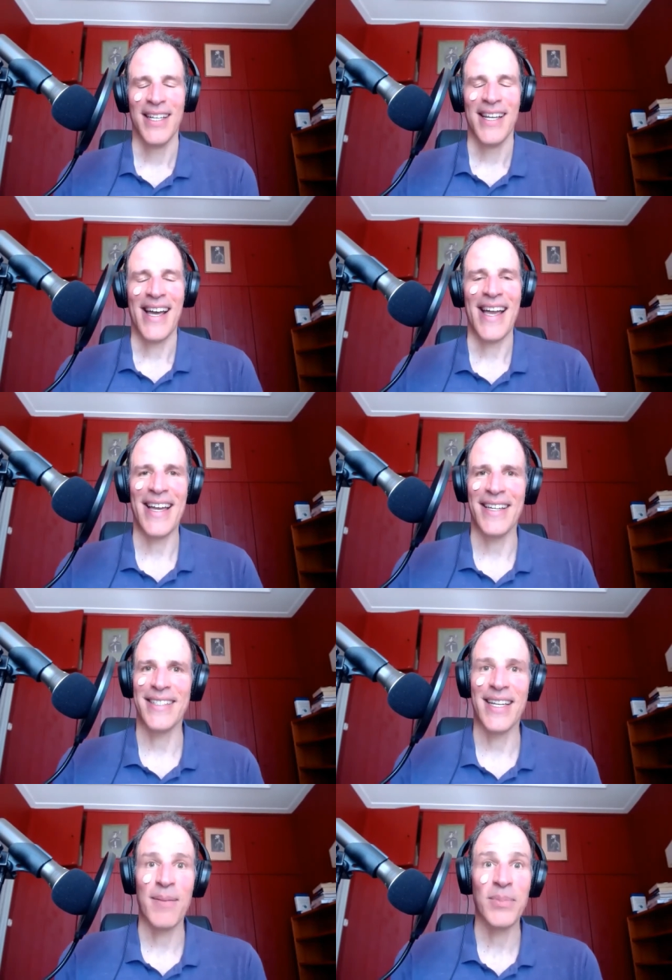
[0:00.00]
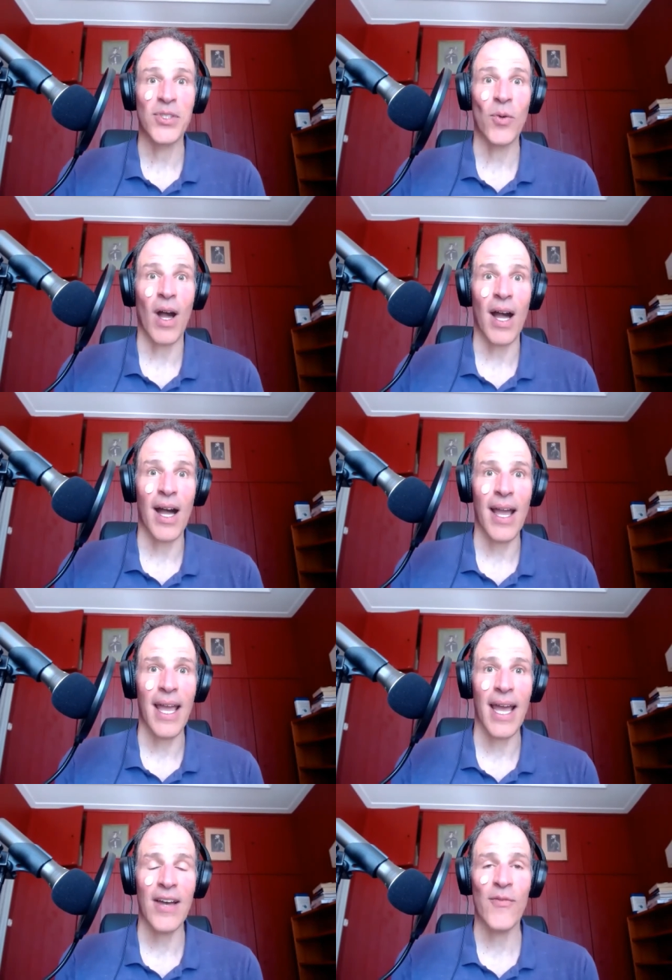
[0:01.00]
And um, so I
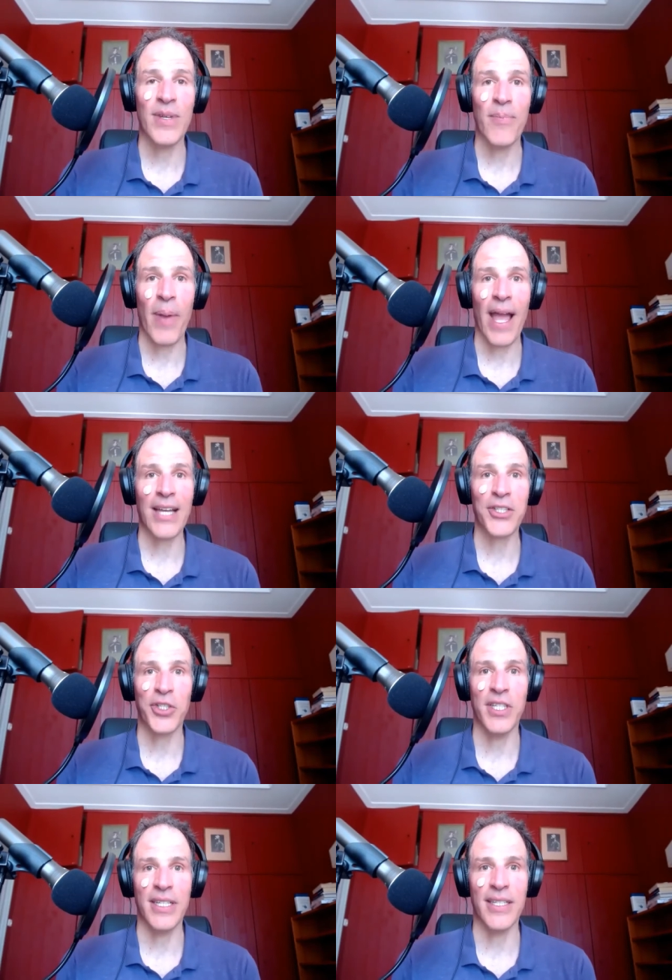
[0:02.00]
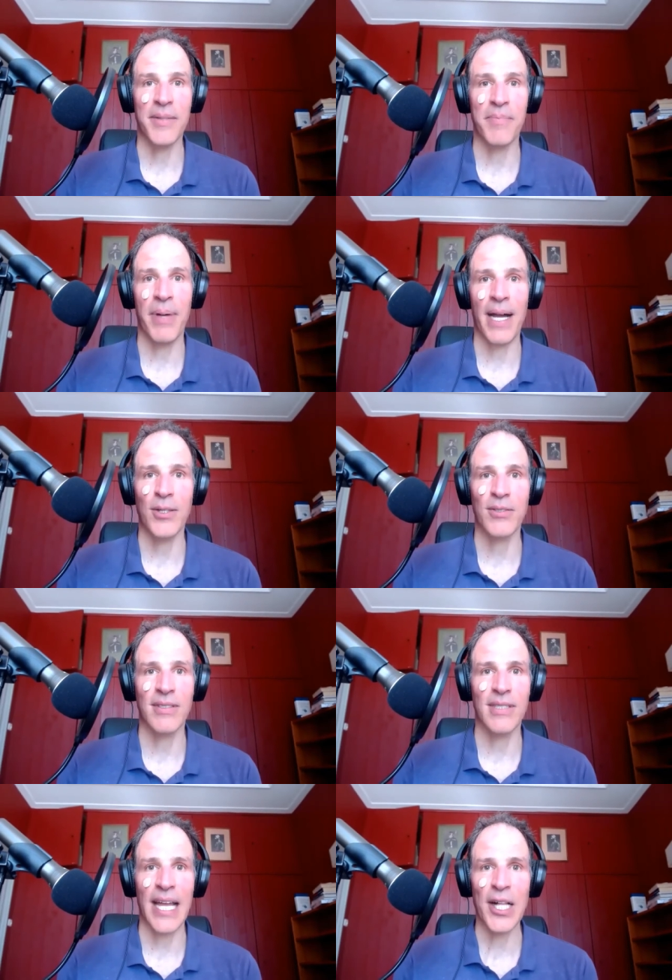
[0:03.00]
have been passionate about
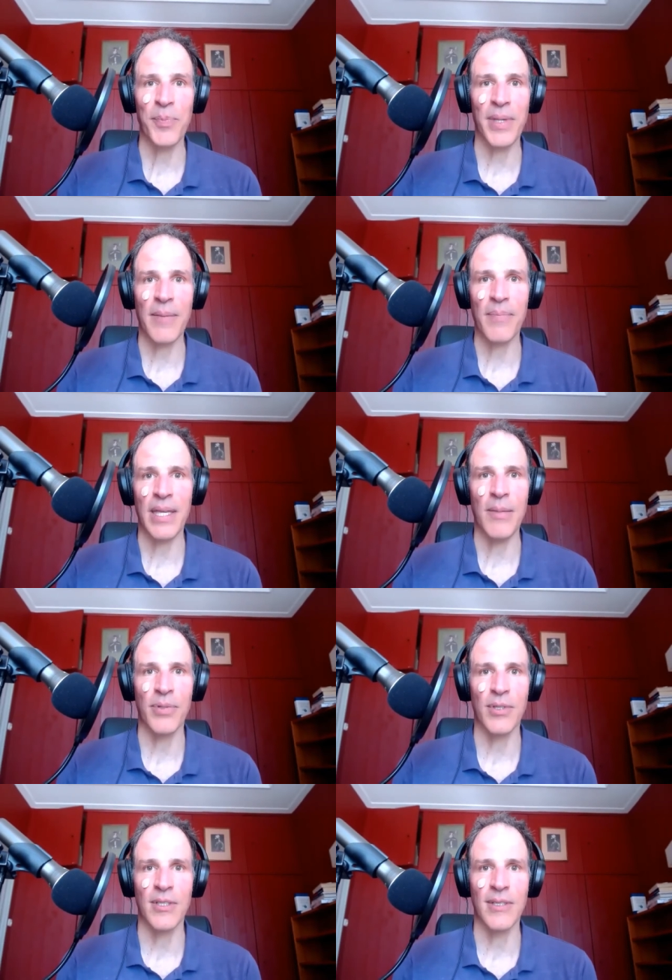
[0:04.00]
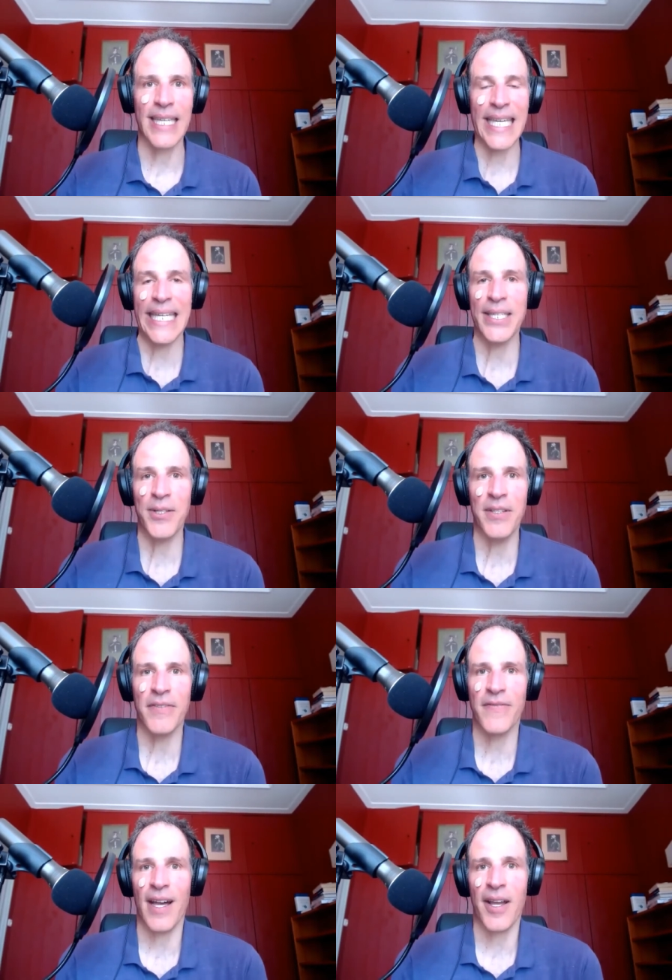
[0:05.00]
helping people kindle the
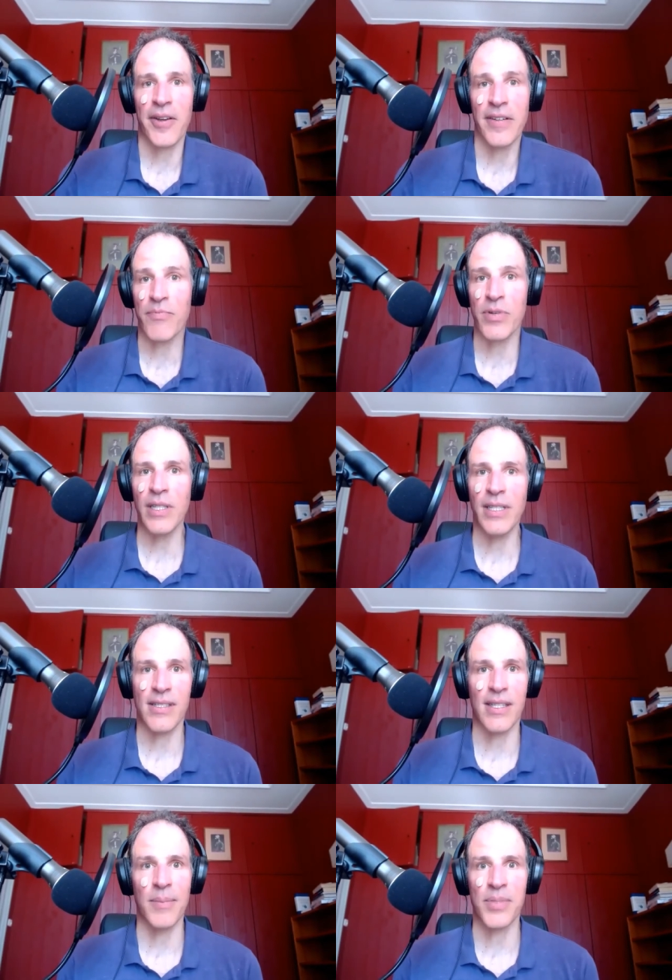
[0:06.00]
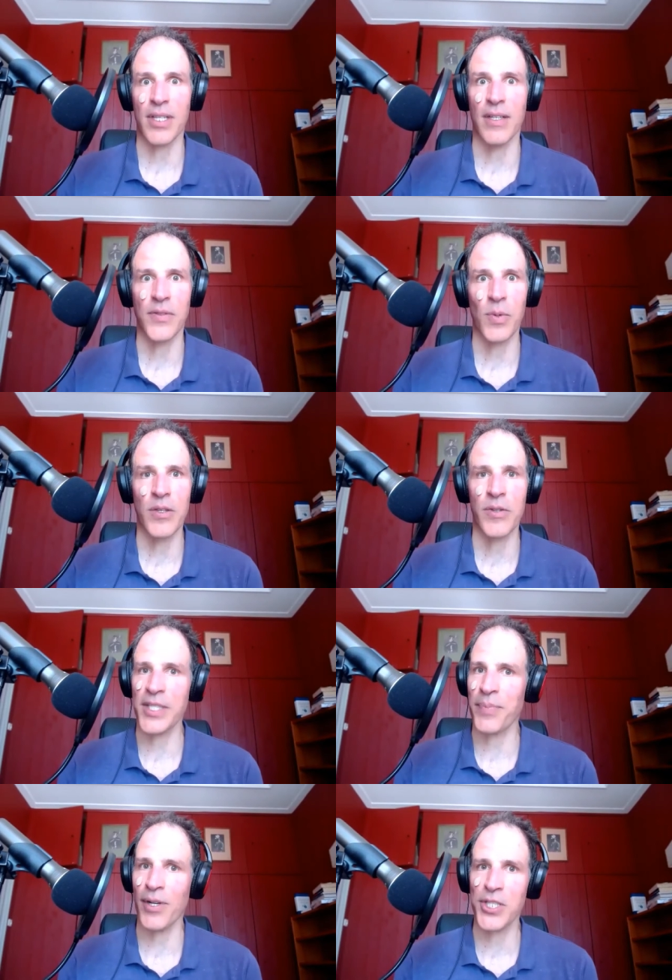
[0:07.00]
fire of brilliance in themselves, whether
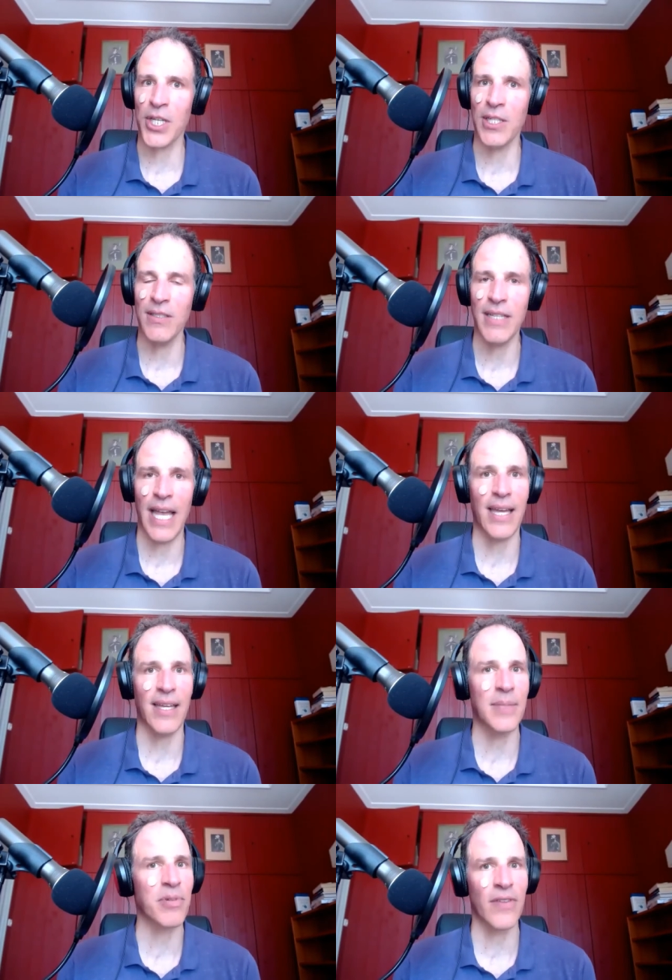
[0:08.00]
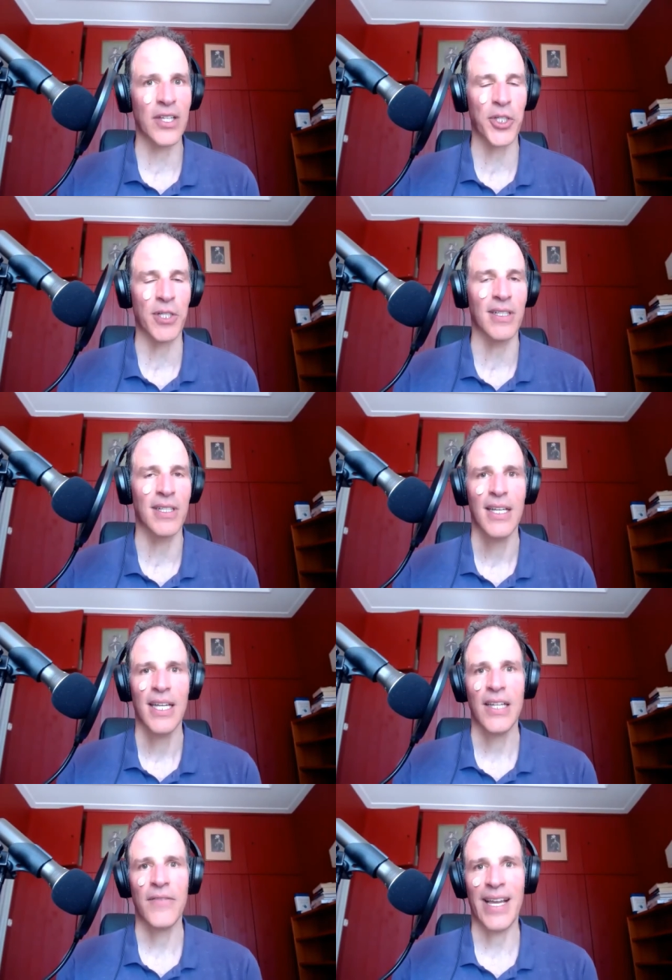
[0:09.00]
that's personal and professional.
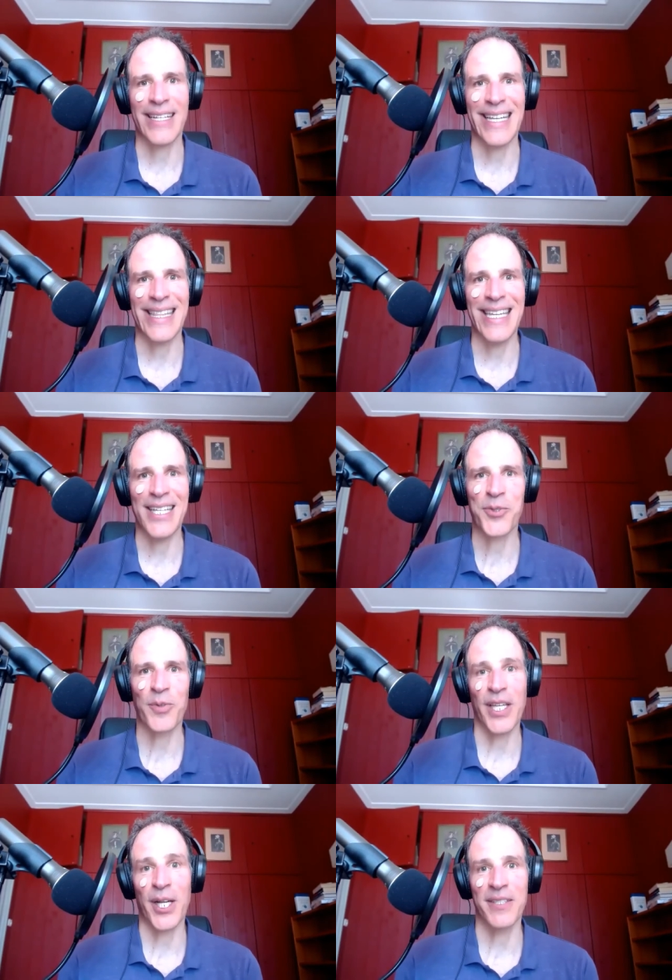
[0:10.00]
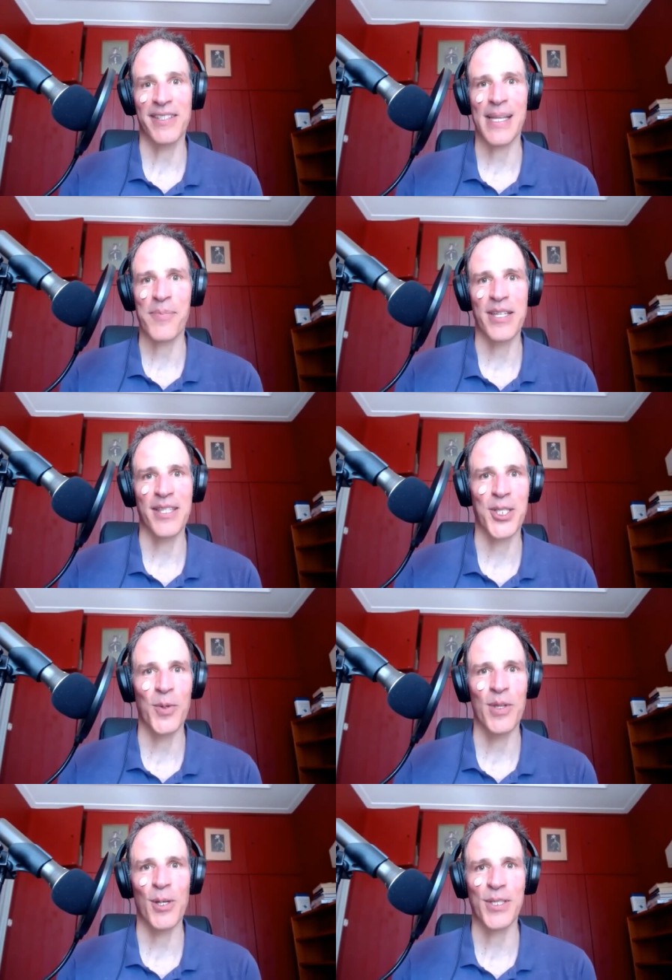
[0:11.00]
In fact, I think it's really hard to separate the
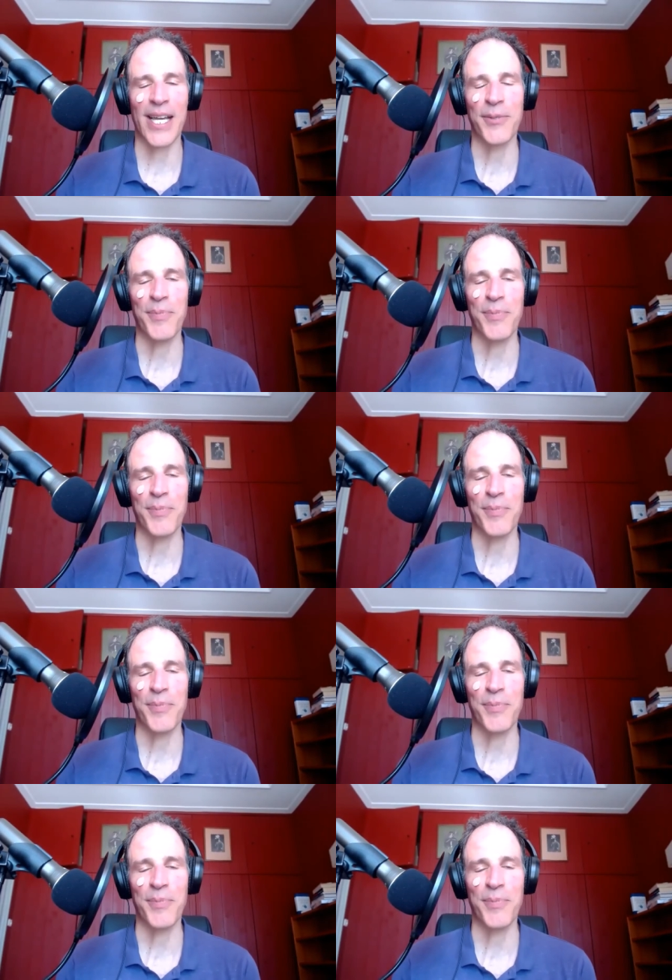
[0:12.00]
two of those out.